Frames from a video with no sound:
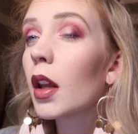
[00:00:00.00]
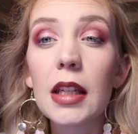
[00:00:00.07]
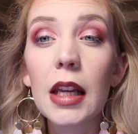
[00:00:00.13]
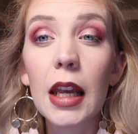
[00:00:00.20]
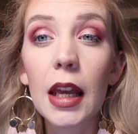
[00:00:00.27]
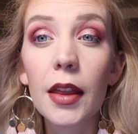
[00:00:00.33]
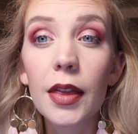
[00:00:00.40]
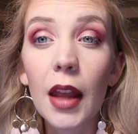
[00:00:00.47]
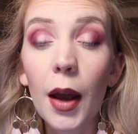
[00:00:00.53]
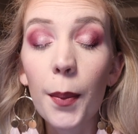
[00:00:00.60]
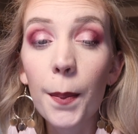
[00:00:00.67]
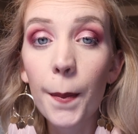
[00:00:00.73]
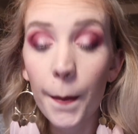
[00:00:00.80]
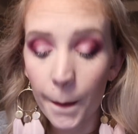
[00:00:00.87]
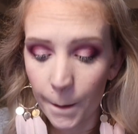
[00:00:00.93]
In
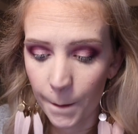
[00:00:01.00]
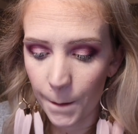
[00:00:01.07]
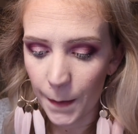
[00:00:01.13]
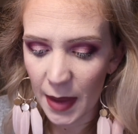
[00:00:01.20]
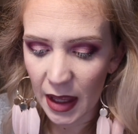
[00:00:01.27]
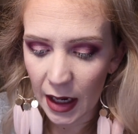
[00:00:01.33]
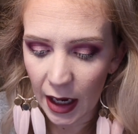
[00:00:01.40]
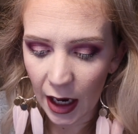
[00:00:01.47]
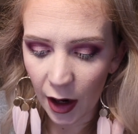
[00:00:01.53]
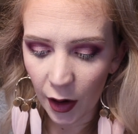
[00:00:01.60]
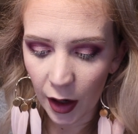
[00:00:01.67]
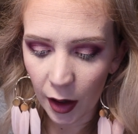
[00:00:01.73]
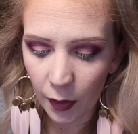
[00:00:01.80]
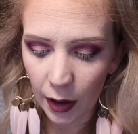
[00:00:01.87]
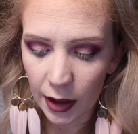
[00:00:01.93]
that mid
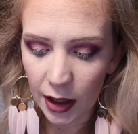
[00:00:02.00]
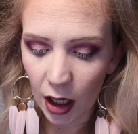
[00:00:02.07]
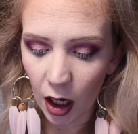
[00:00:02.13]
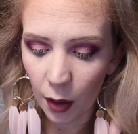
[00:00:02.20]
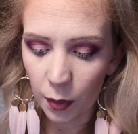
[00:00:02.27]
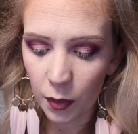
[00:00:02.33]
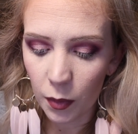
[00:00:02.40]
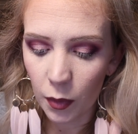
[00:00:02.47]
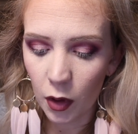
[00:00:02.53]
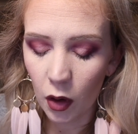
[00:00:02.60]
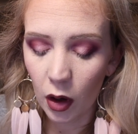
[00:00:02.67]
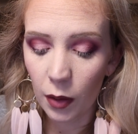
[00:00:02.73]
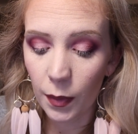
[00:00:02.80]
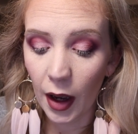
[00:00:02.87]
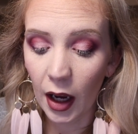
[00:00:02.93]
area right there, I'm
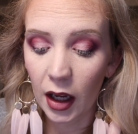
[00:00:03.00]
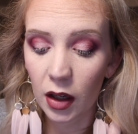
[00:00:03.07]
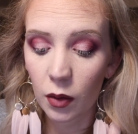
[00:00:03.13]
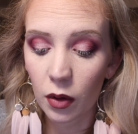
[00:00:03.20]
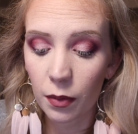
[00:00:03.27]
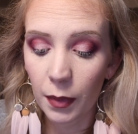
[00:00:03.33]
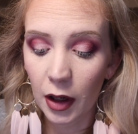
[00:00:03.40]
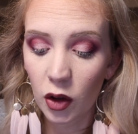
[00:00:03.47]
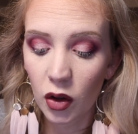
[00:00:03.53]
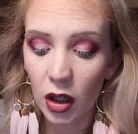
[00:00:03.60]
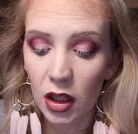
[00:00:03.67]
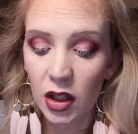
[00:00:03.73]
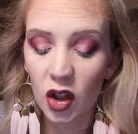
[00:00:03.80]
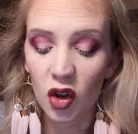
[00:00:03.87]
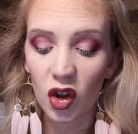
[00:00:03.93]
going back in with my
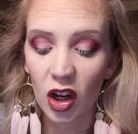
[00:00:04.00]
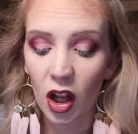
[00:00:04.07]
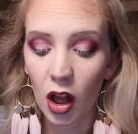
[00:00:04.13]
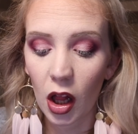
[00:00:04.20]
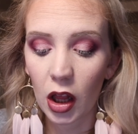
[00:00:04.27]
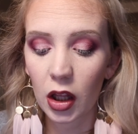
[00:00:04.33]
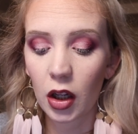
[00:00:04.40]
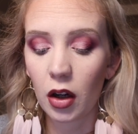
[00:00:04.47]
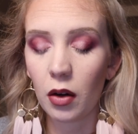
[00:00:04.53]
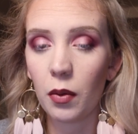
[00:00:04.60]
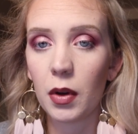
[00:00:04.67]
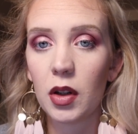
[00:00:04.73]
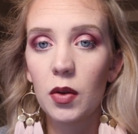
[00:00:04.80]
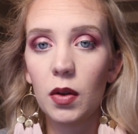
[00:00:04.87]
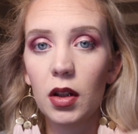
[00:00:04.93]
transition color,
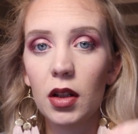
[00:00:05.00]
which